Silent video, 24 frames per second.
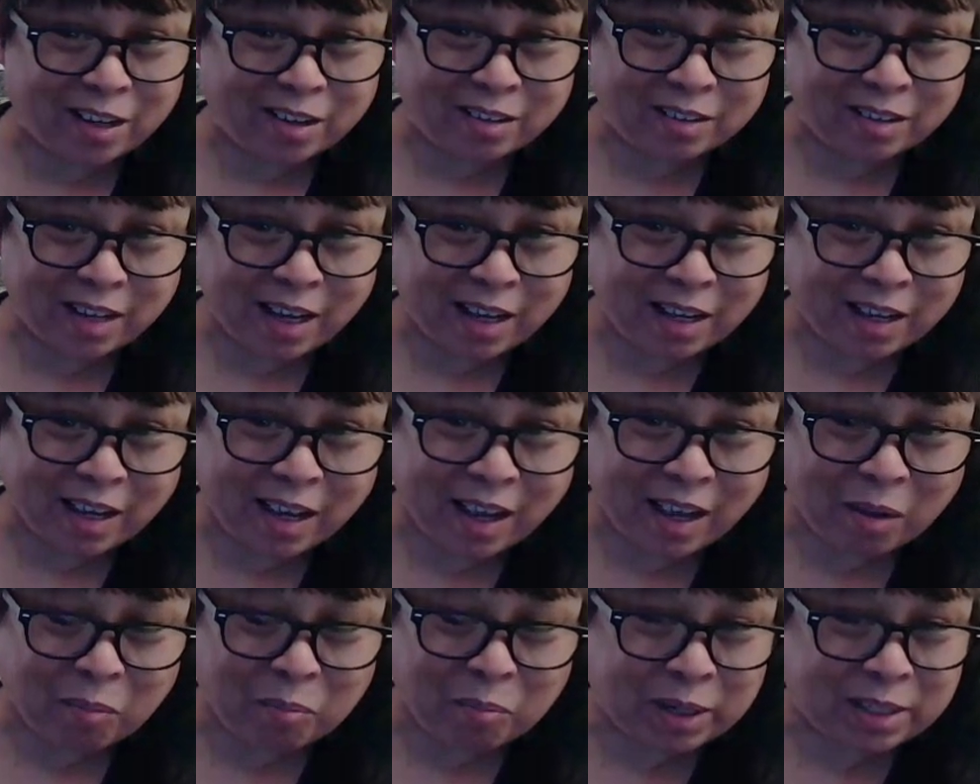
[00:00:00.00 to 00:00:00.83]
I
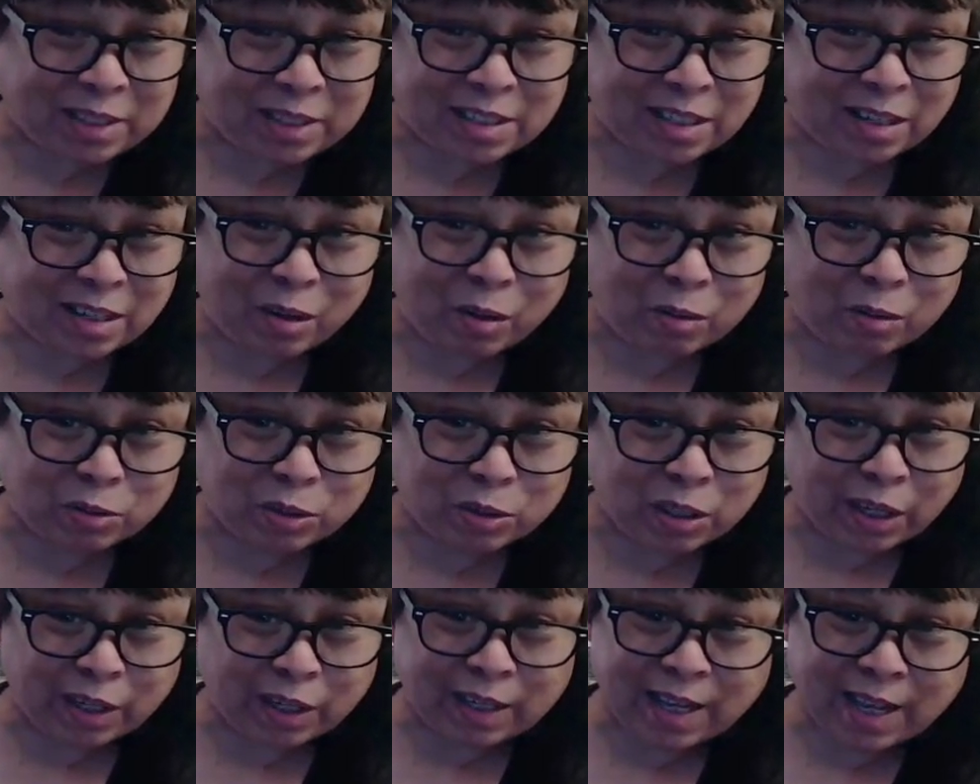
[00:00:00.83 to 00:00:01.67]
am Mindset
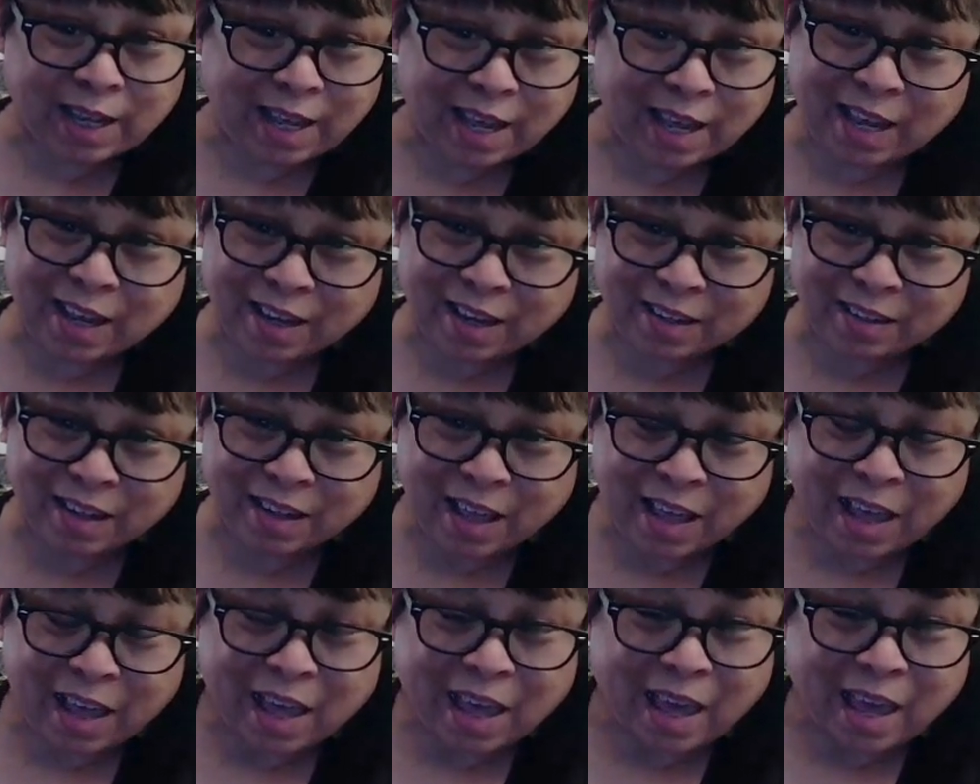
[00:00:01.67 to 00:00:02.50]
Coach Lottie Ann.
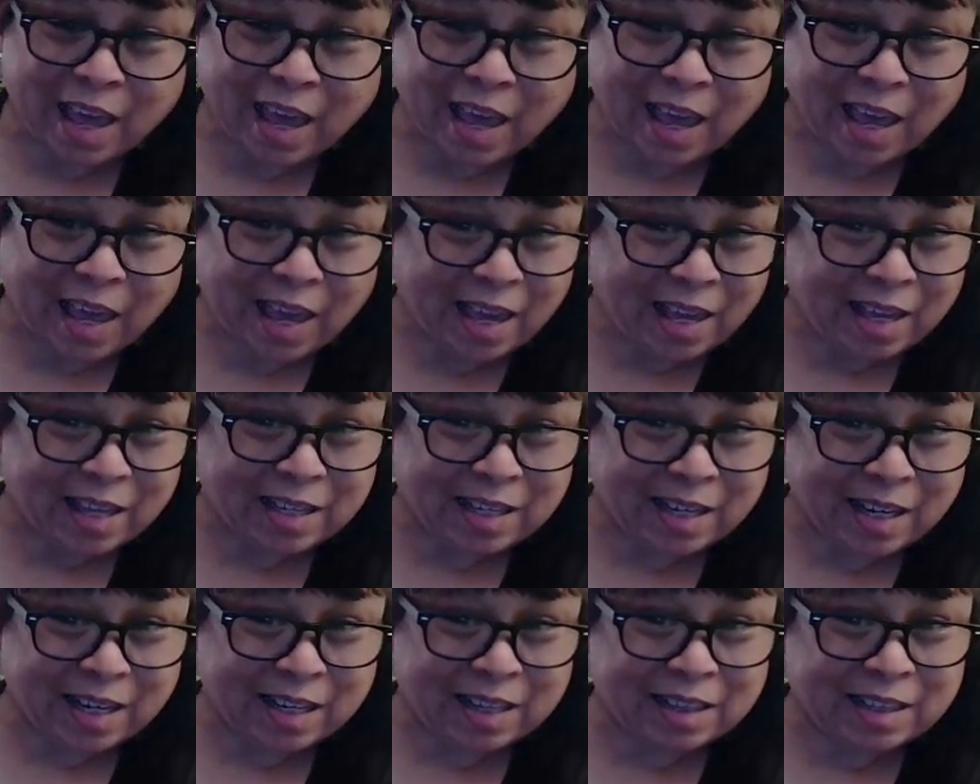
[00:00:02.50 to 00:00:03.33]

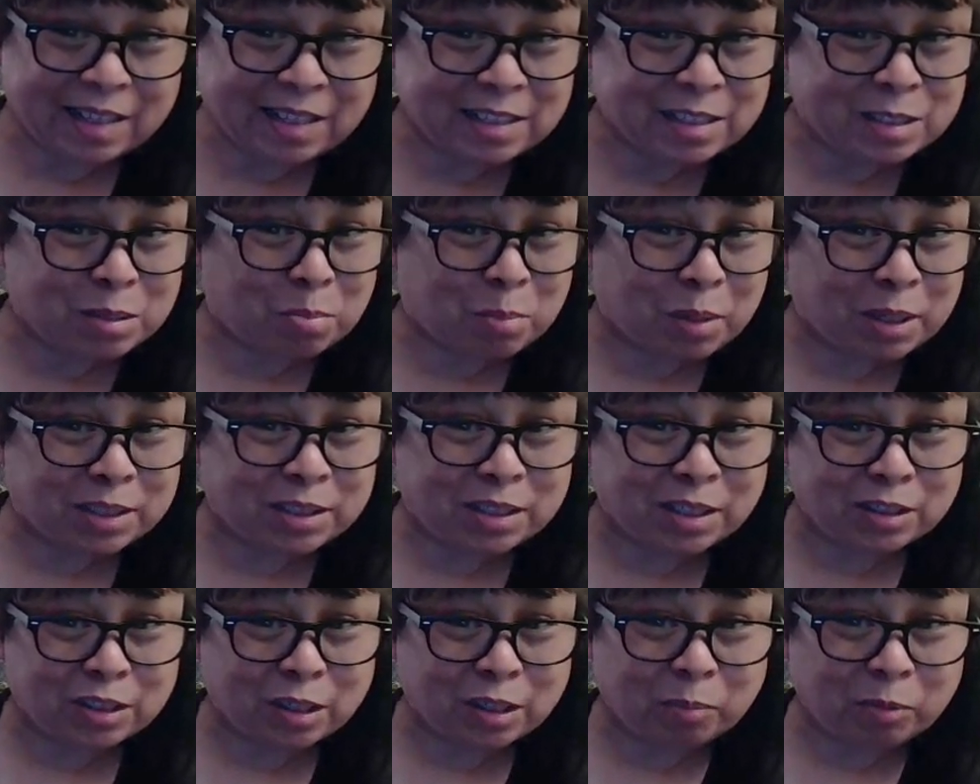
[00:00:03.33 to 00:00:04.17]
And in this
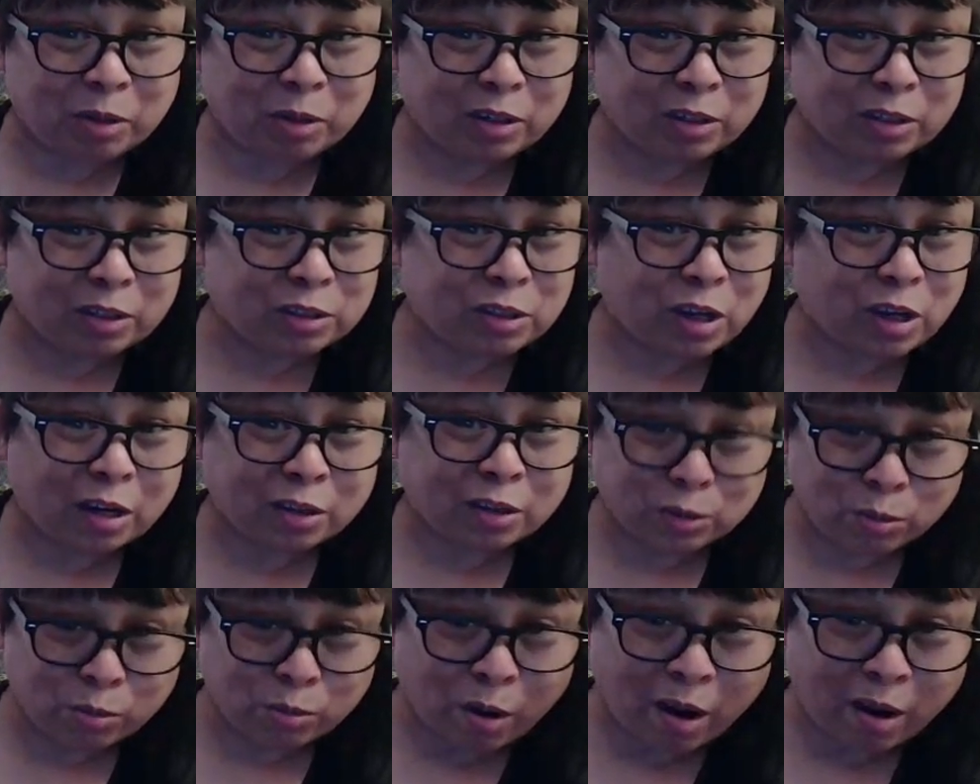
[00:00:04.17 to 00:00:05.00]
message, I'm going to
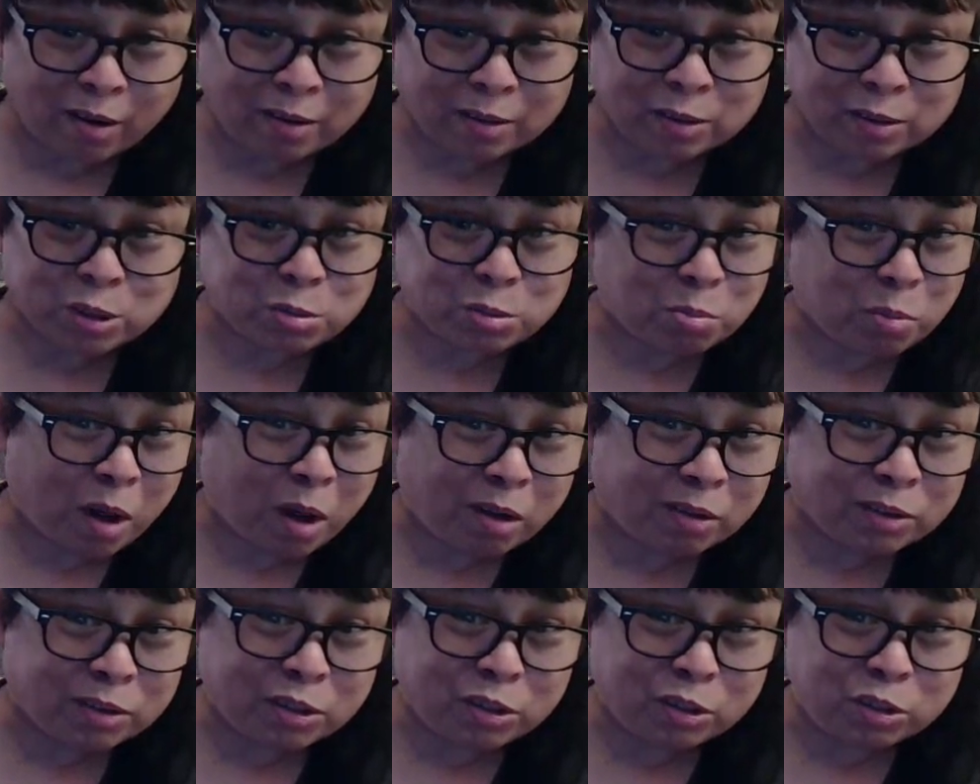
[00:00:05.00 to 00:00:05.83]
talk to all
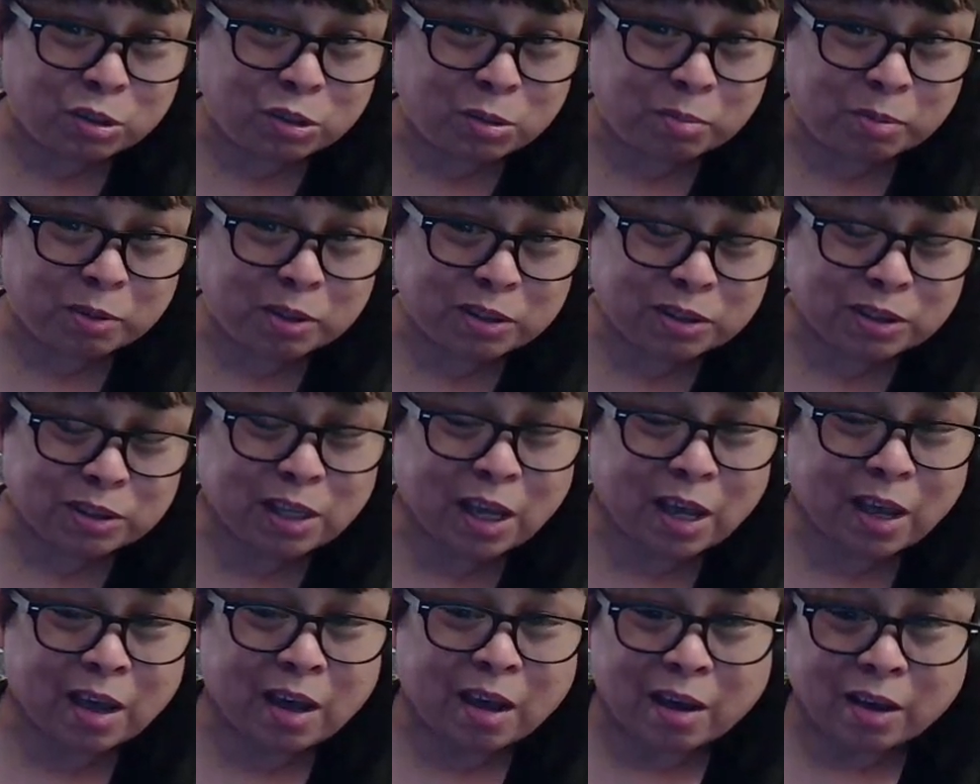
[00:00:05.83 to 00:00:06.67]
small YouTubers,
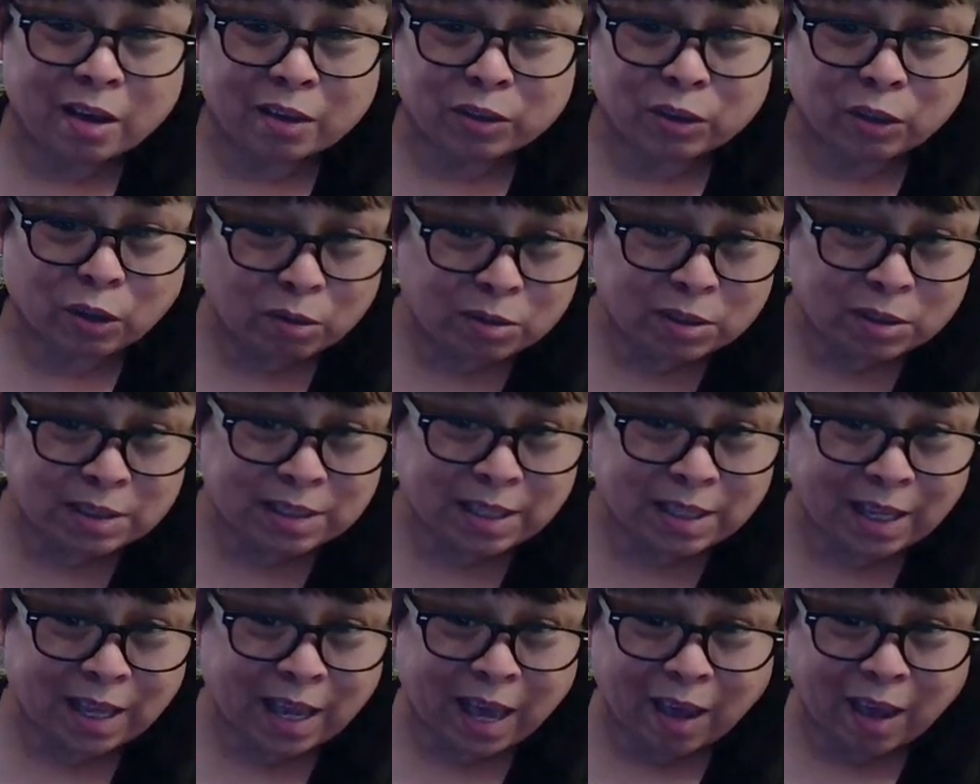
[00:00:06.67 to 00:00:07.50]
those
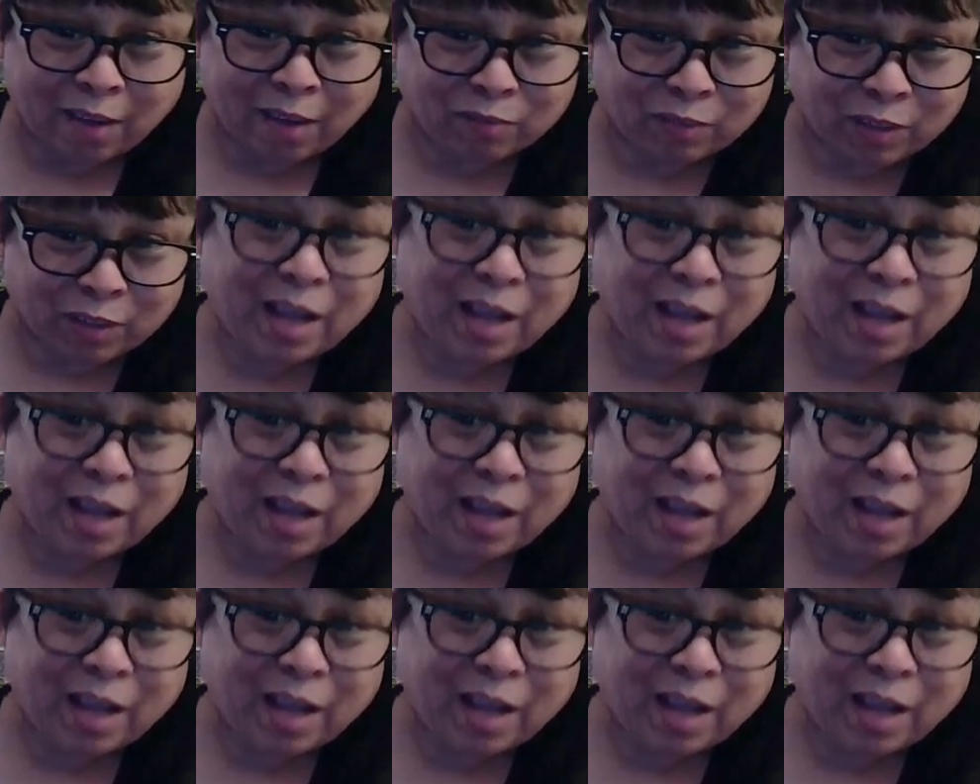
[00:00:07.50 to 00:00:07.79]
that have